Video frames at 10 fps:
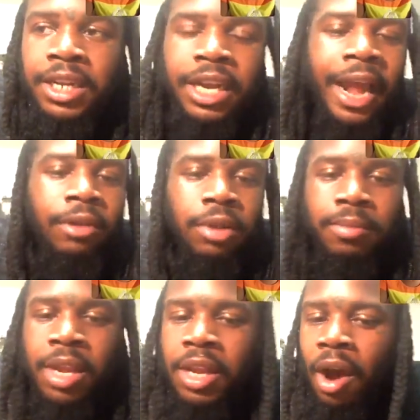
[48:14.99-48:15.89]
cut out the
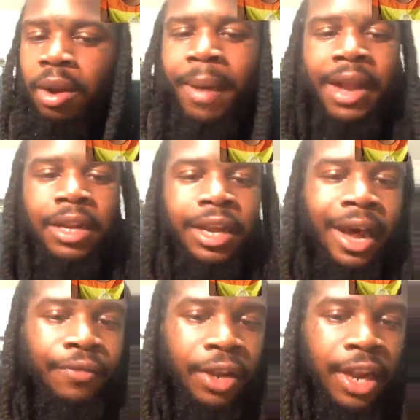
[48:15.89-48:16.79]
meat, automatically cut
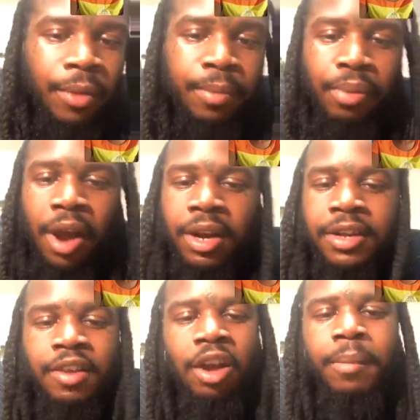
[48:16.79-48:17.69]
out the dairy
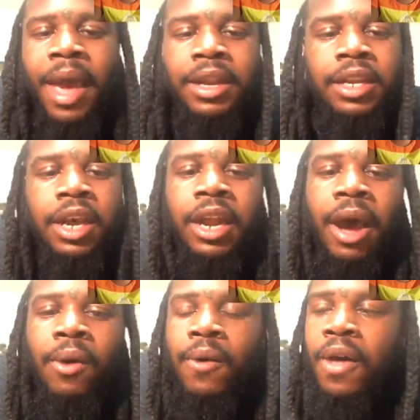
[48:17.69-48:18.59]
products, automatically cut
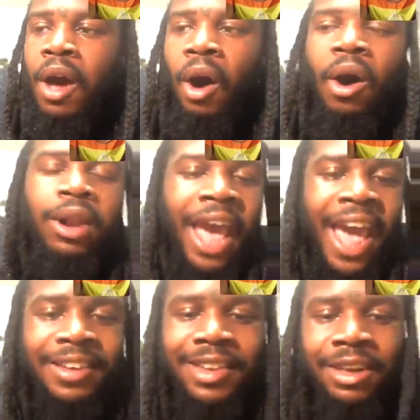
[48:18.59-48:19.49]
out all the
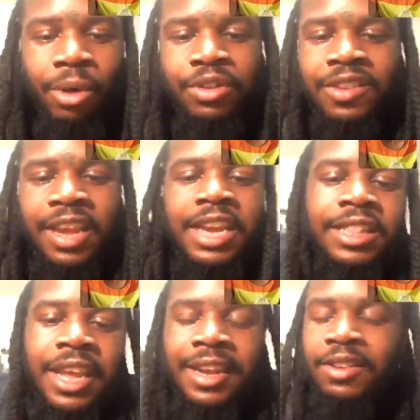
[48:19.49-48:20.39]
acidosis.
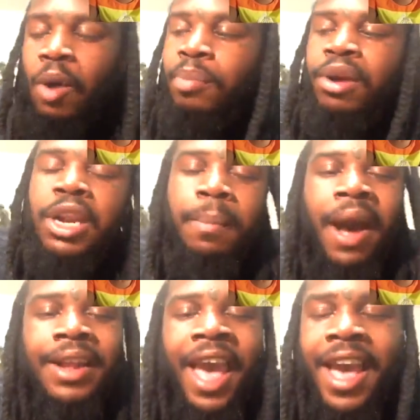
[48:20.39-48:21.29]
Anything that's gonna bring the
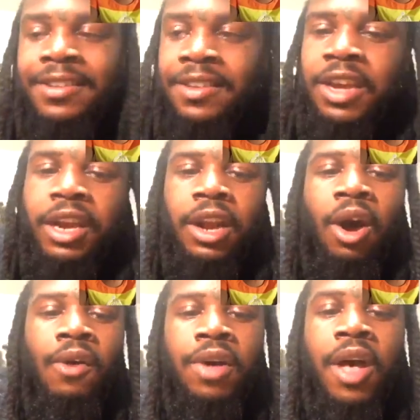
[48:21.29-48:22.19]
body acids, cut it
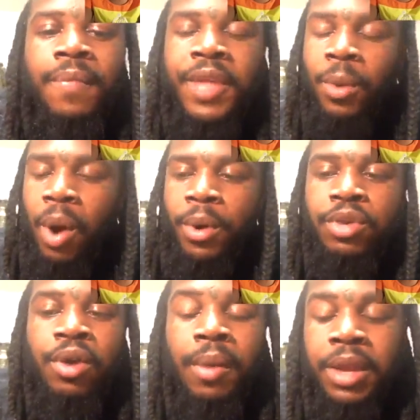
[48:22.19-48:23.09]
off. That one when you
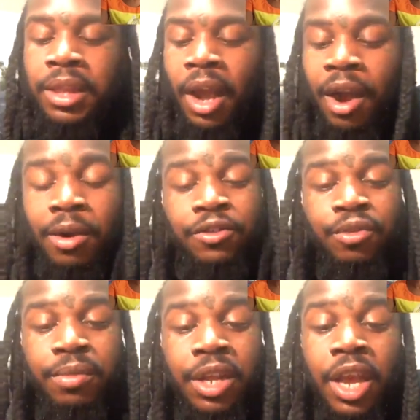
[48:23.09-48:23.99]
come get the herbs from
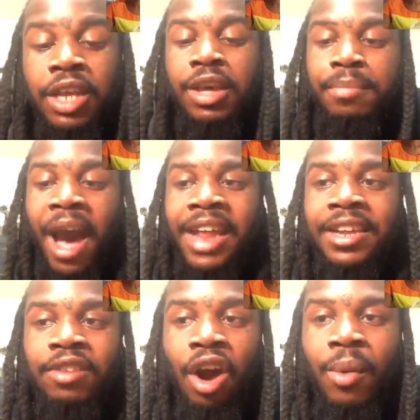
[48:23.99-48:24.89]
me, your body is
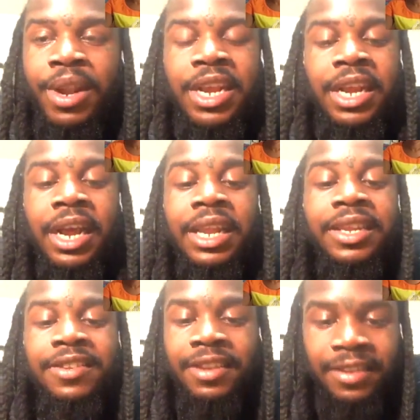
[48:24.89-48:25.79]
already in a
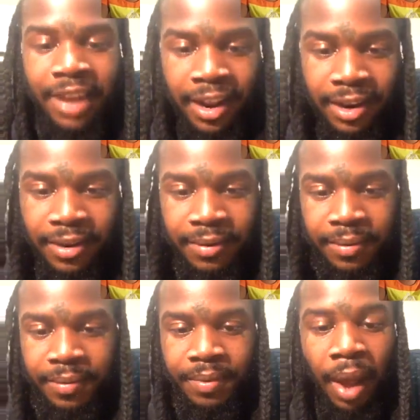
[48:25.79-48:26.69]
cleansing state.
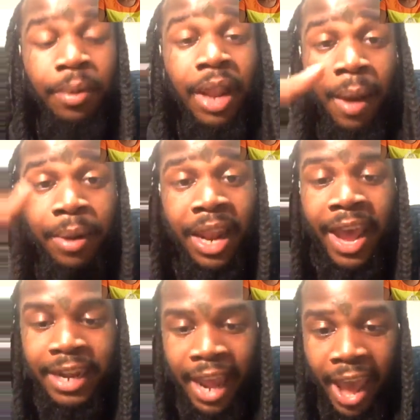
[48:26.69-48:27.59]
I'm glad
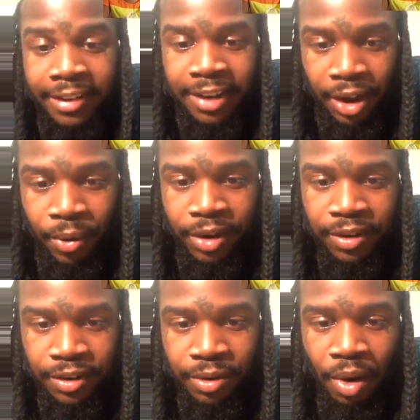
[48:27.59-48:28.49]
they asked that question
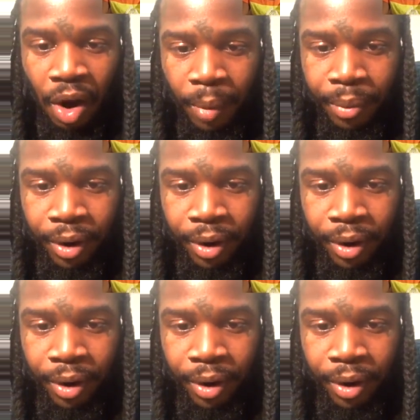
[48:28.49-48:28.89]
too. All praise.